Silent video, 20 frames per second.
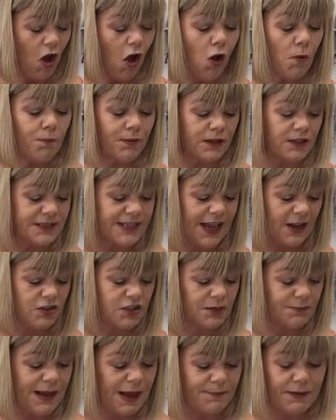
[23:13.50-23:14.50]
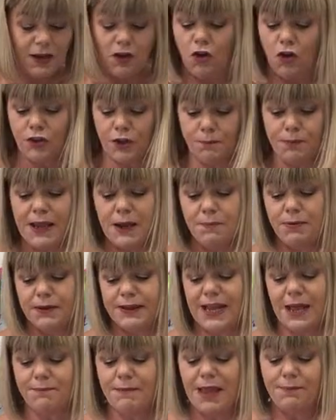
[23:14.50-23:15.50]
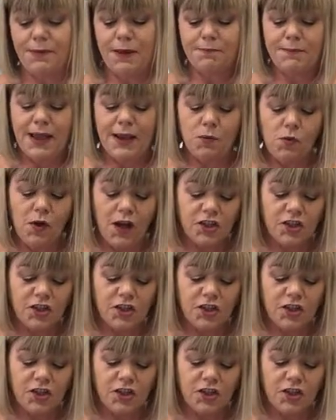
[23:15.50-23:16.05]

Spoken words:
open us out to maybe other people that maybe might